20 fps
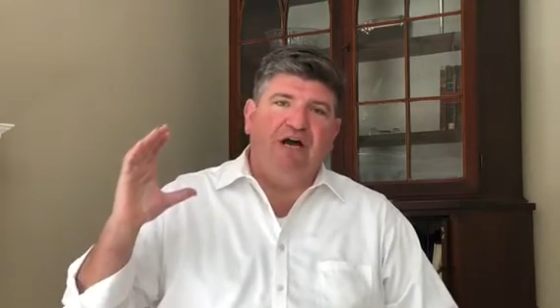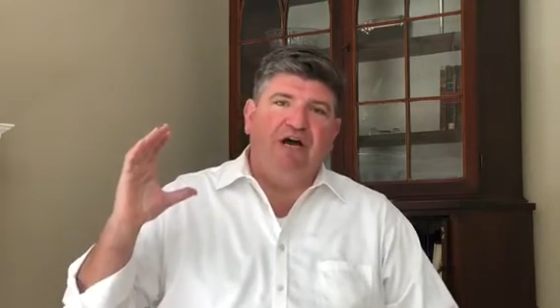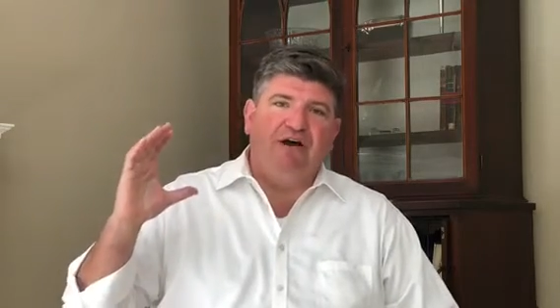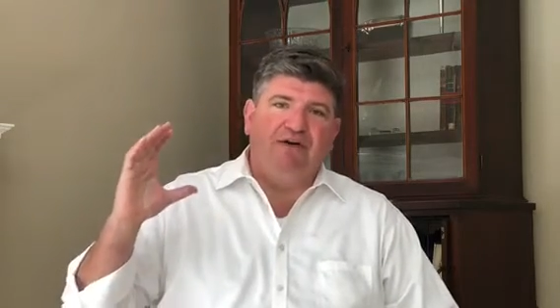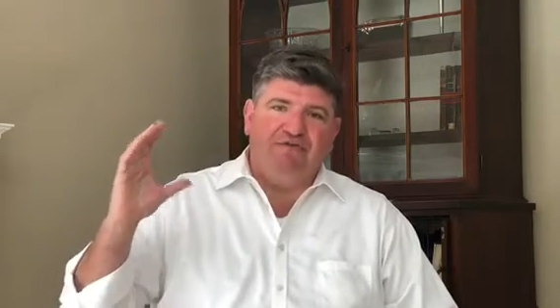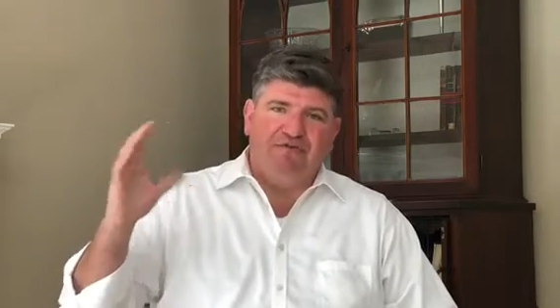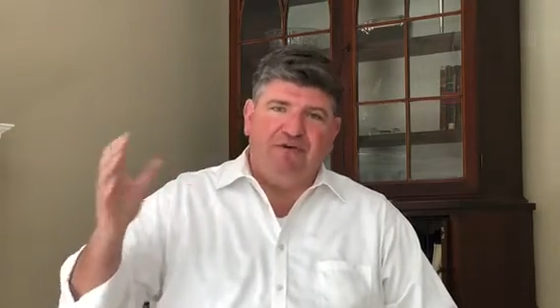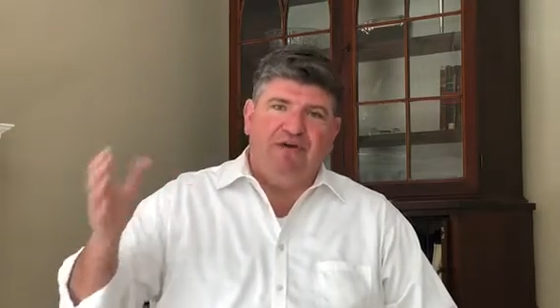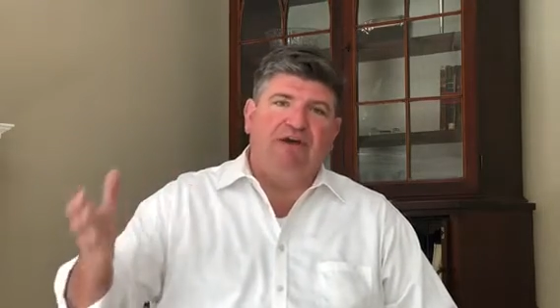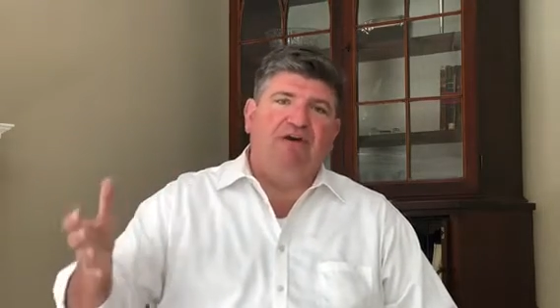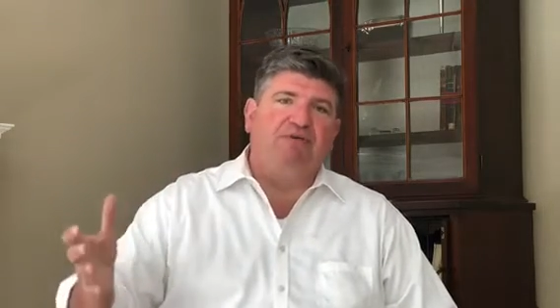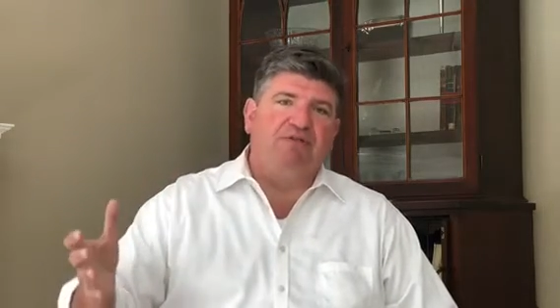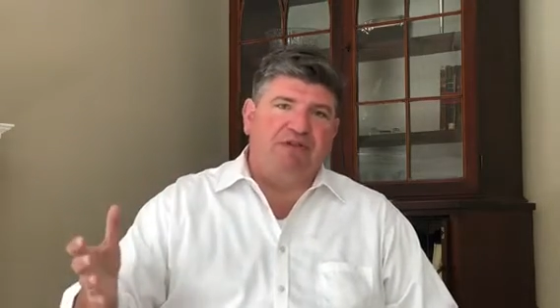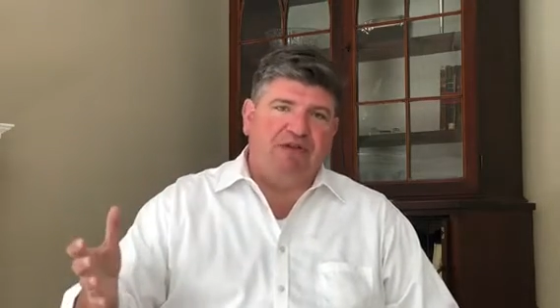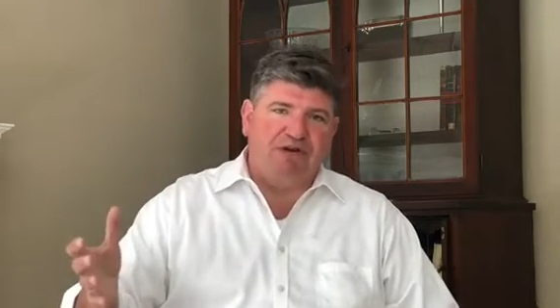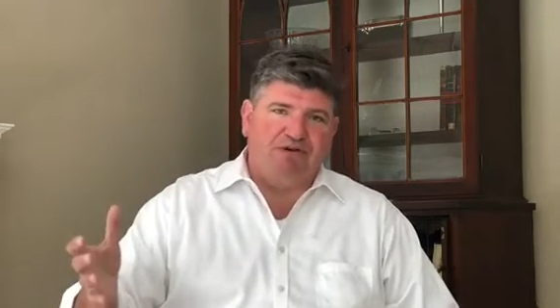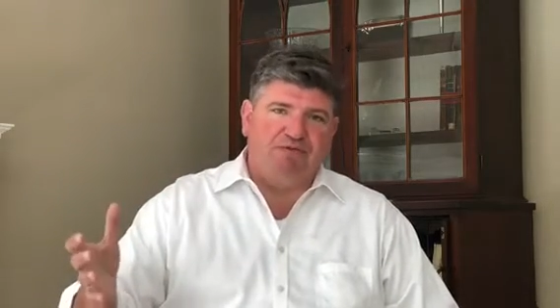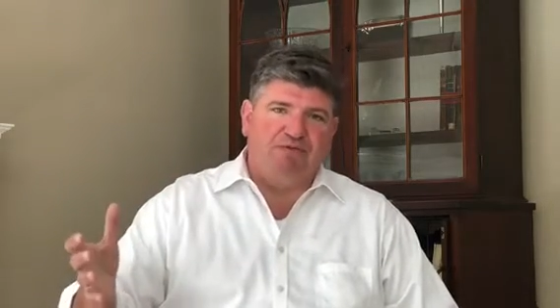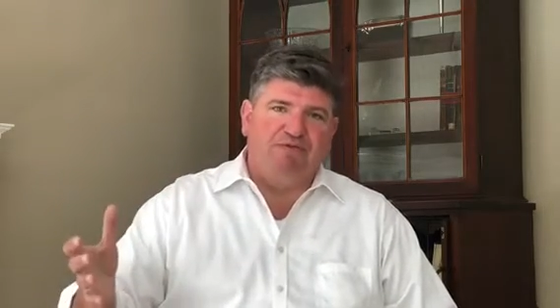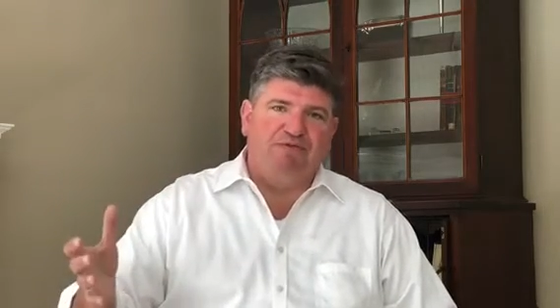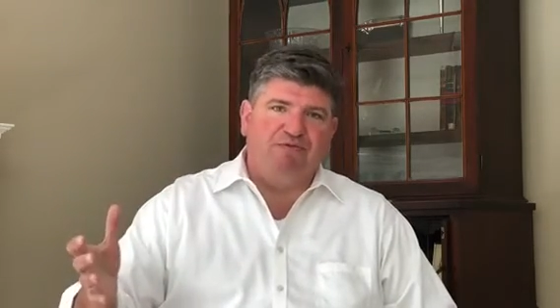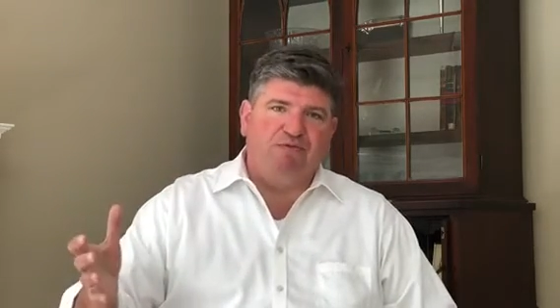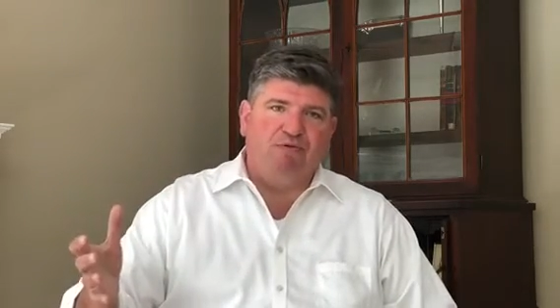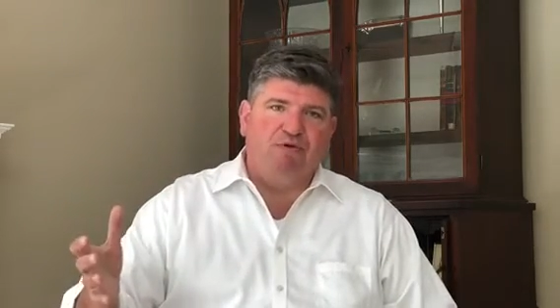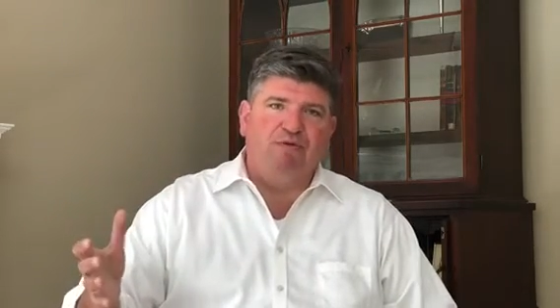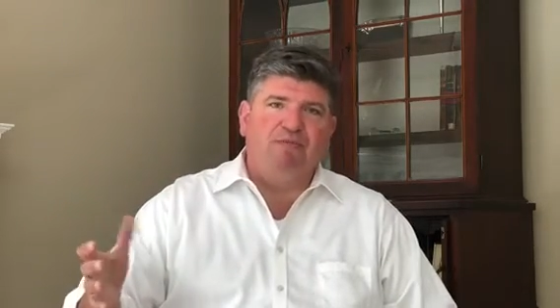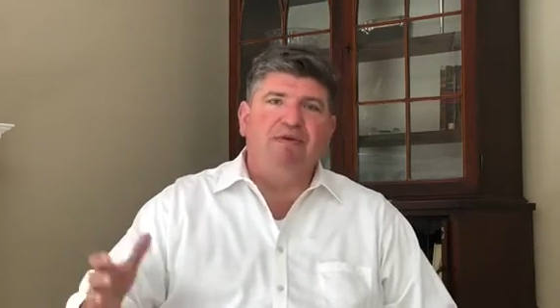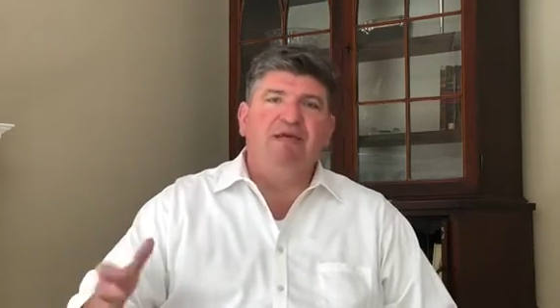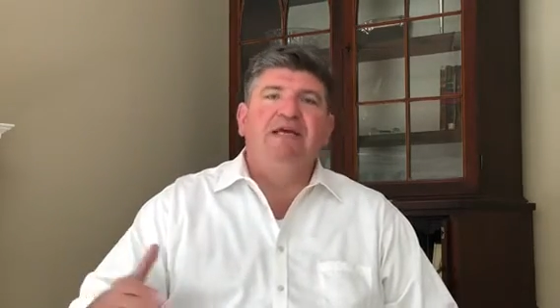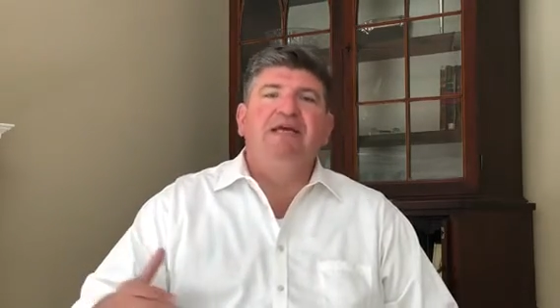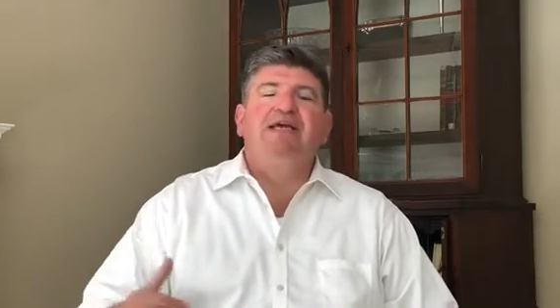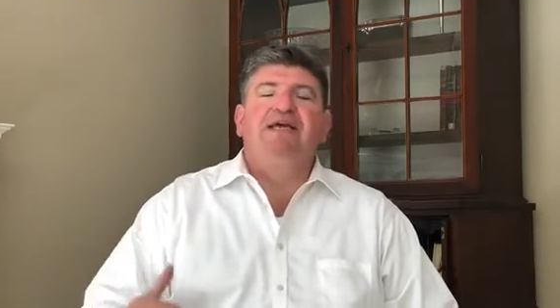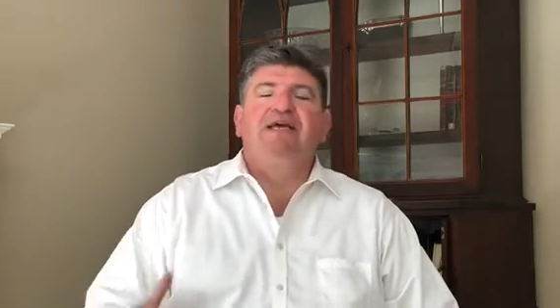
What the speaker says: of healthcare reform